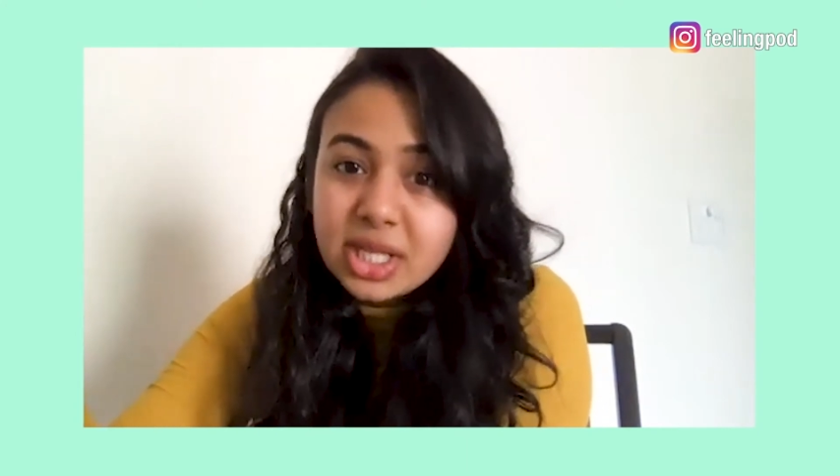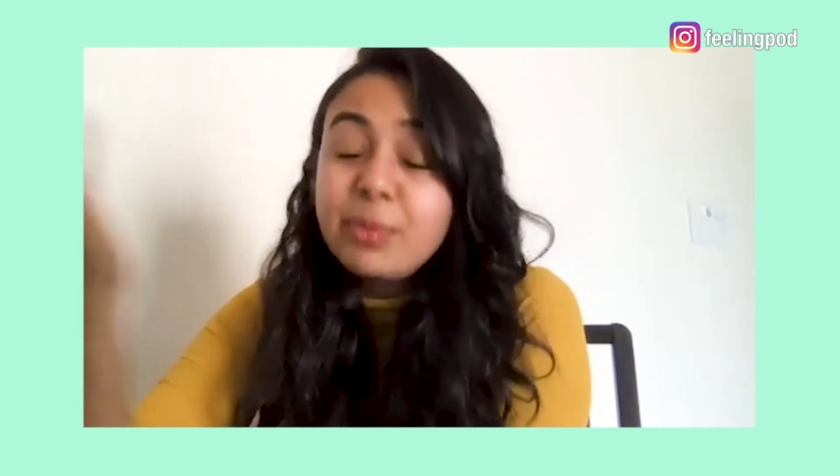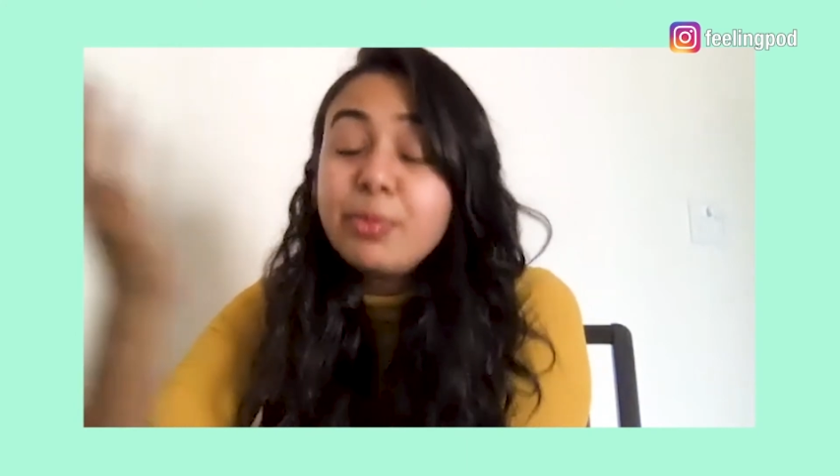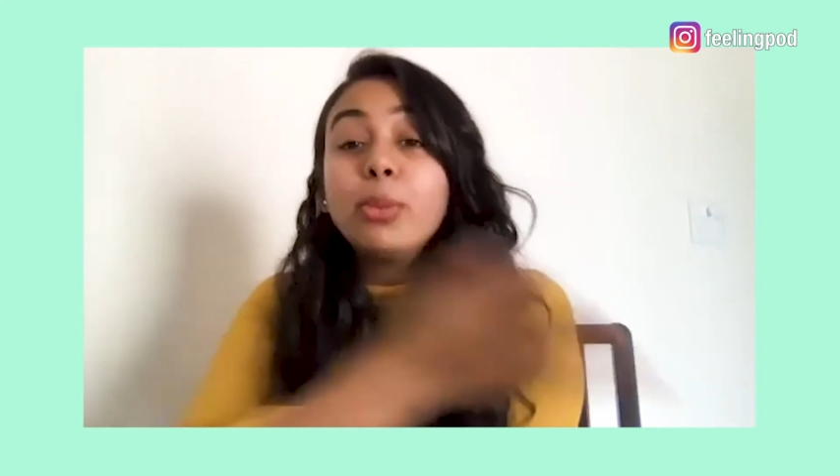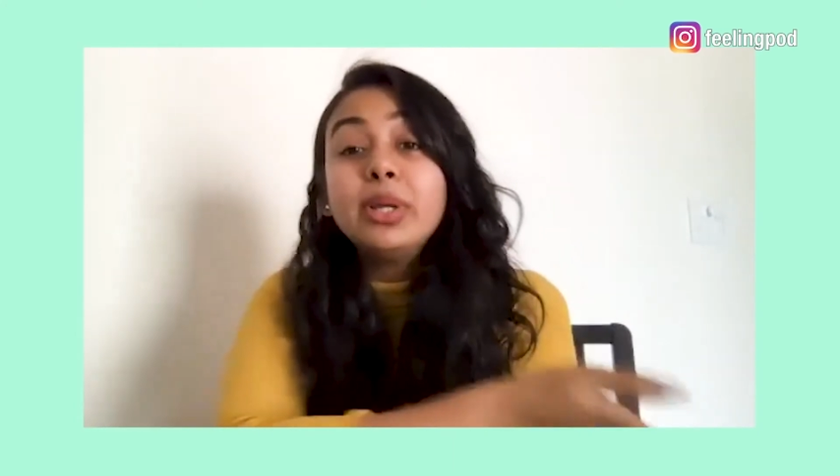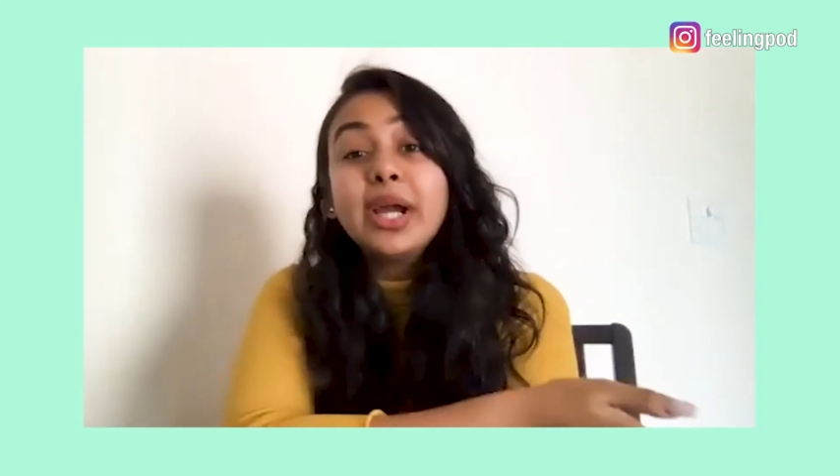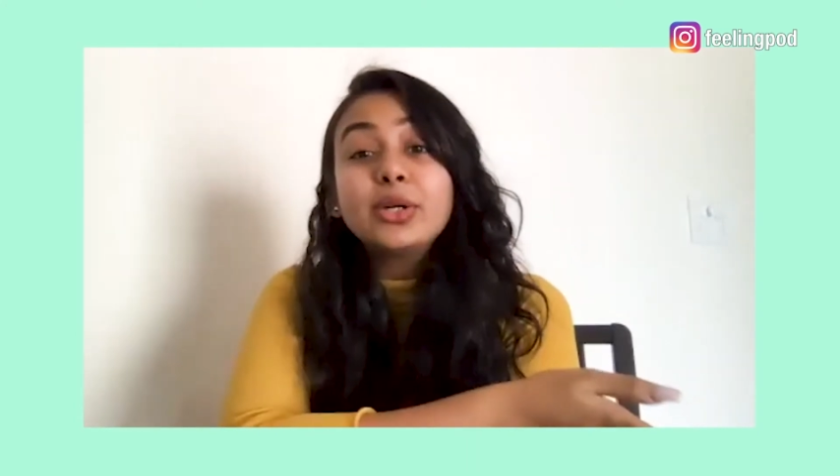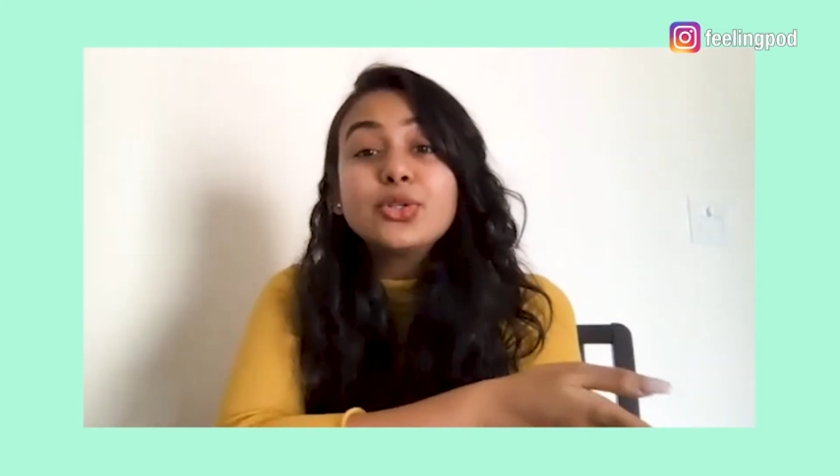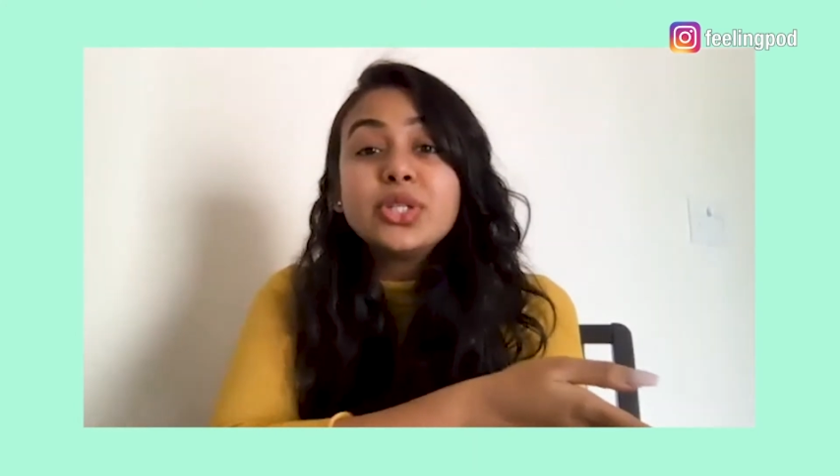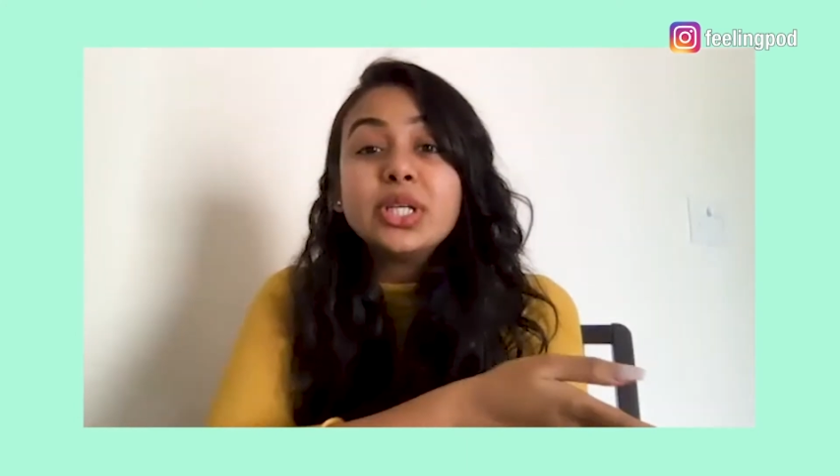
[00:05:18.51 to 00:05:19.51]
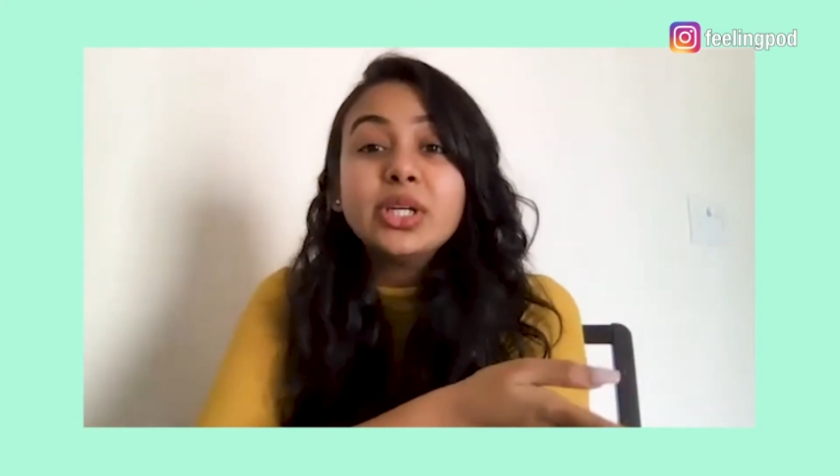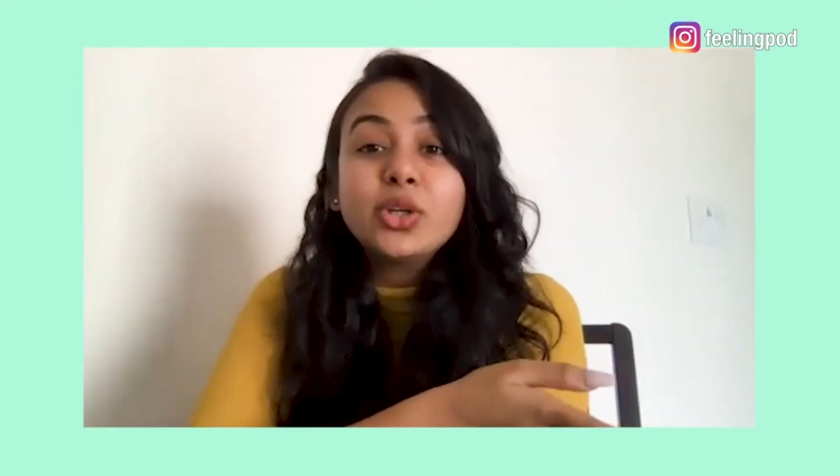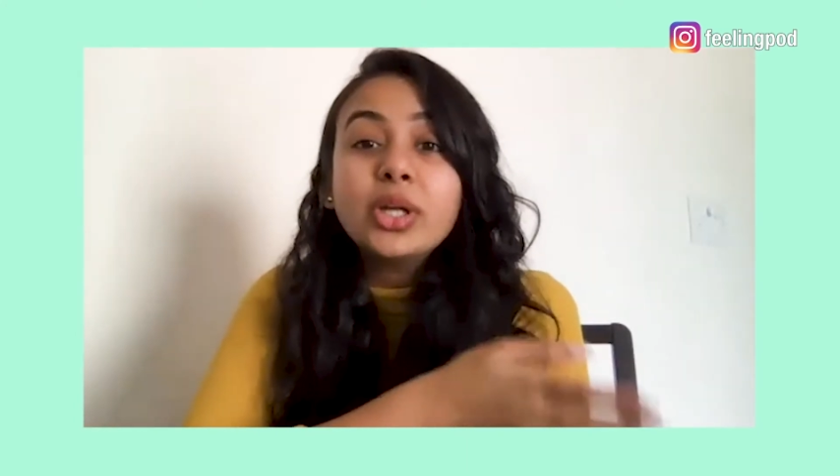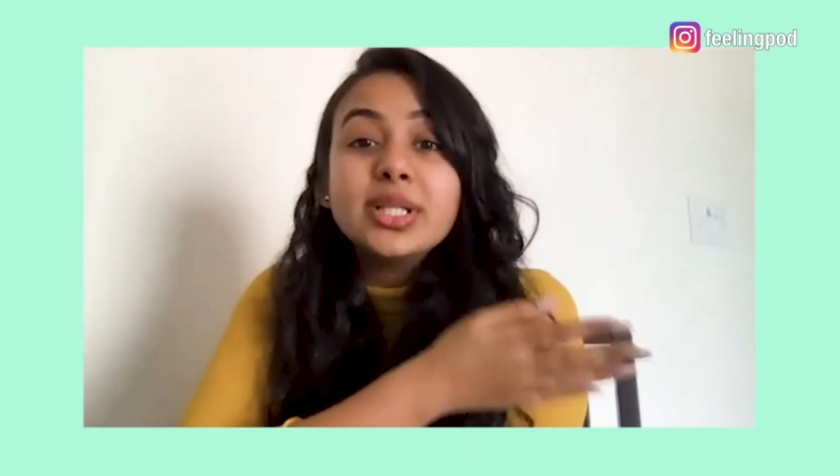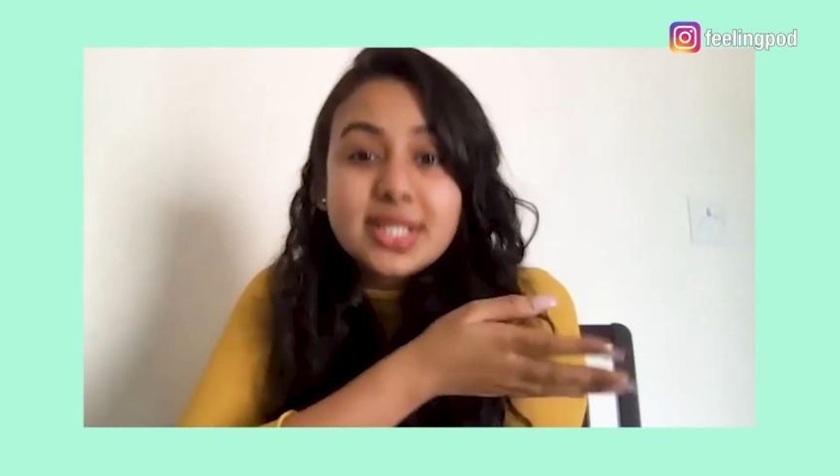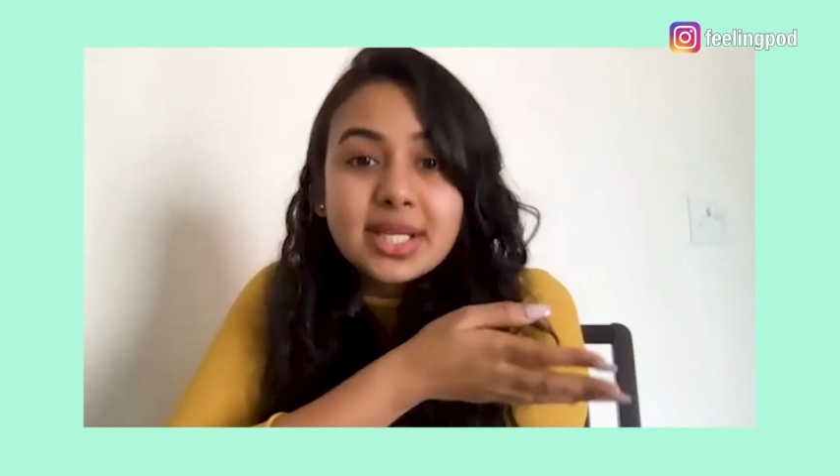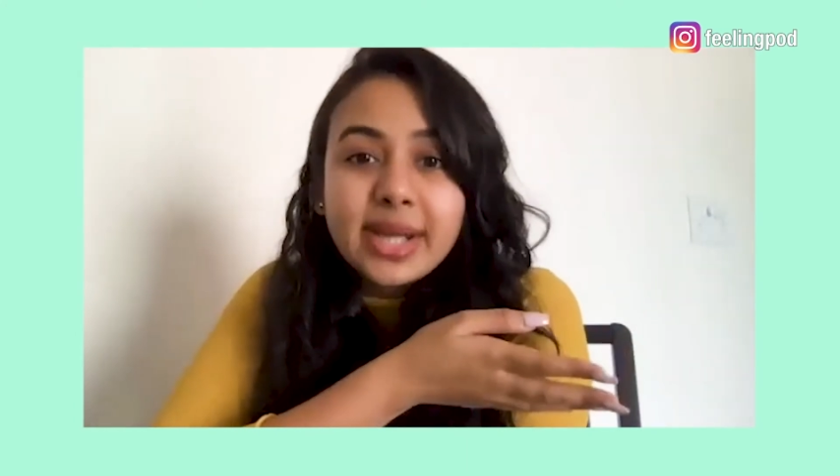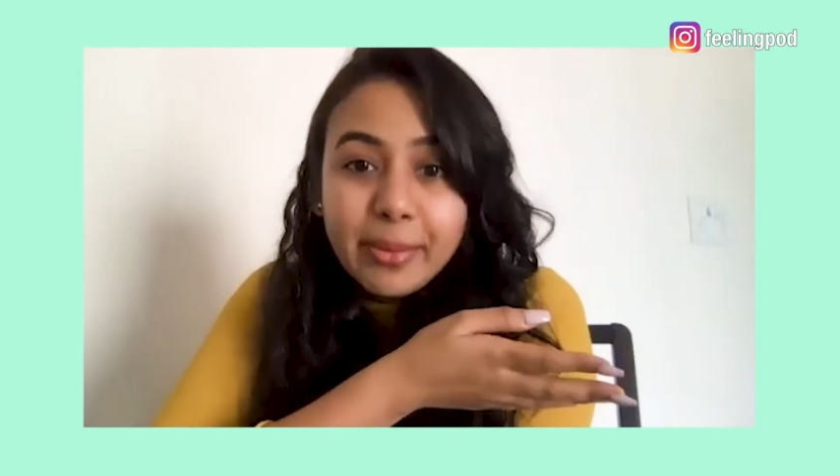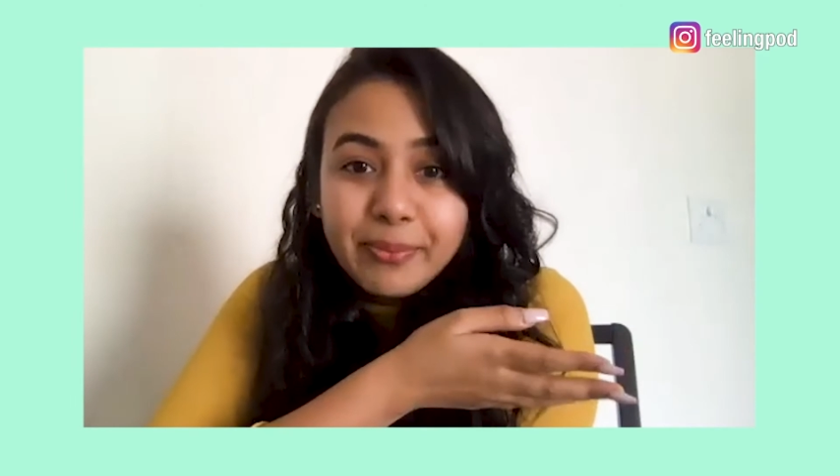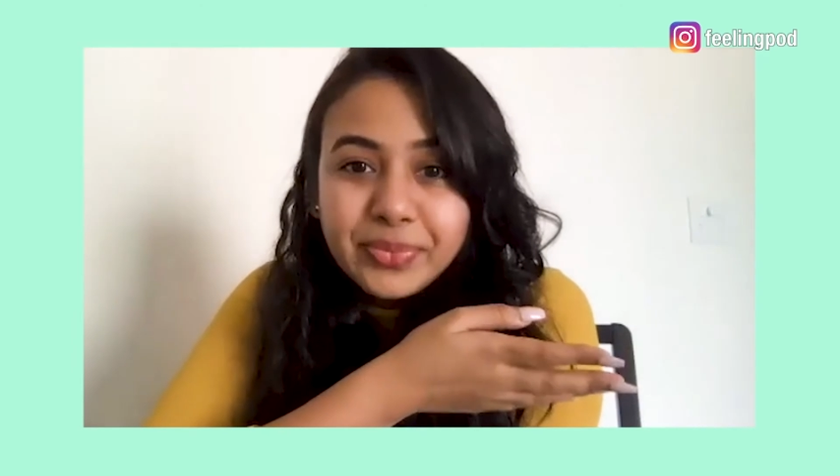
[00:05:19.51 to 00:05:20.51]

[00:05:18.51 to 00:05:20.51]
They probably get to see it on Instagram.